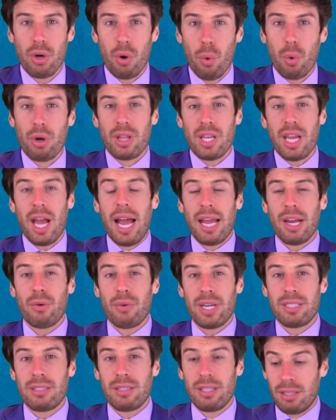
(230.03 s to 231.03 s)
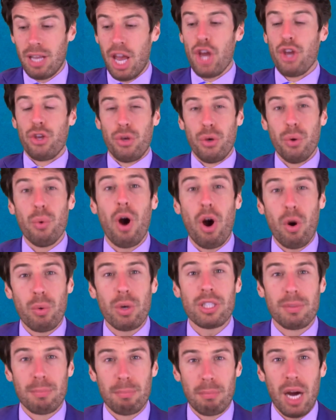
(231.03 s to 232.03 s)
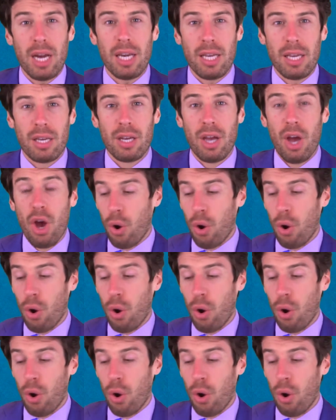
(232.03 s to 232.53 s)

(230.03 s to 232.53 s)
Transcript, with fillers: Or the IRS says, you owe us money.